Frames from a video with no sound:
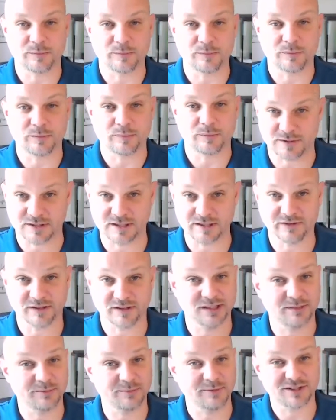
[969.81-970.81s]

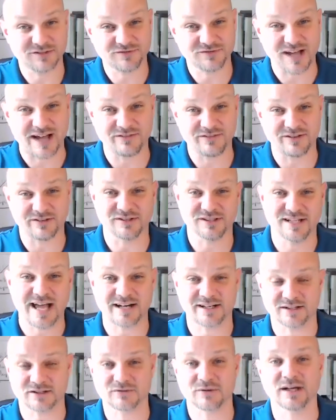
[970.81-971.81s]
specifically, but there's 5 different
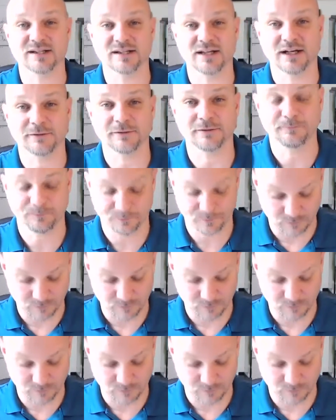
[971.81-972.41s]
tactics right there.